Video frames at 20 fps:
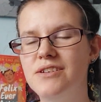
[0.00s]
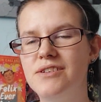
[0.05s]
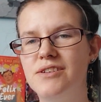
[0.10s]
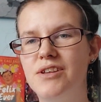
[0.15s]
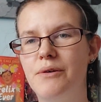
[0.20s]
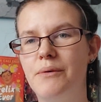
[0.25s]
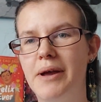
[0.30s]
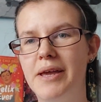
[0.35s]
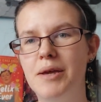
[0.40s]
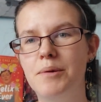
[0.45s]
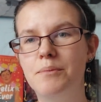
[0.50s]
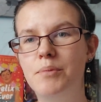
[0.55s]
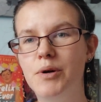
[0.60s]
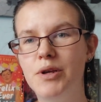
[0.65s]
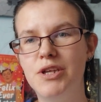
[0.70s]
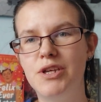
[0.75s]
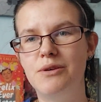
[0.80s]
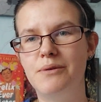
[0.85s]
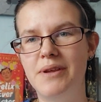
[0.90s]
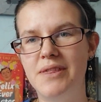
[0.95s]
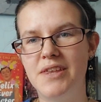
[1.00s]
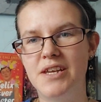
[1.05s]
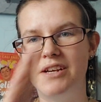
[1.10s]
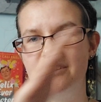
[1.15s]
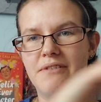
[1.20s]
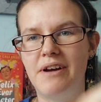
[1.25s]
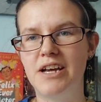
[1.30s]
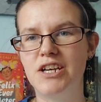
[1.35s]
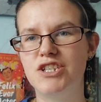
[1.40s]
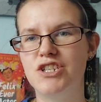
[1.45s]
so I can point you in the
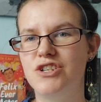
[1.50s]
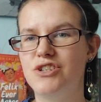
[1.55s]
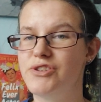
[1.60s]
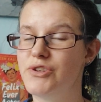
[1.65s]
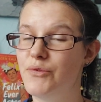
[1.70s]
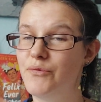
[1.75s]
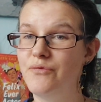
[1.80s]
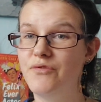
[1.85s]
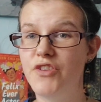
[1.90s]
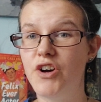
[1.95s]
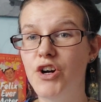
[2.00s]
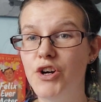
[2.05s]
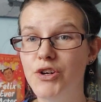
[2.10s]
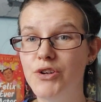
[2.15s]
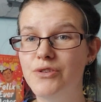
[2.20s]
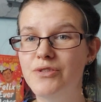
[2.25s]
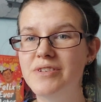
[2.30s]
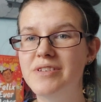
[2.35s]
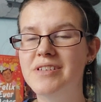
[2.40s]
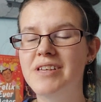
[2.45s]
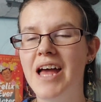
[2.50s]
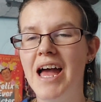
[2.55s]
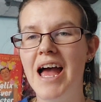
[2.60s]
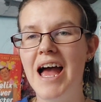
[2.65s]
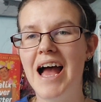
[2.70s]
directions of those,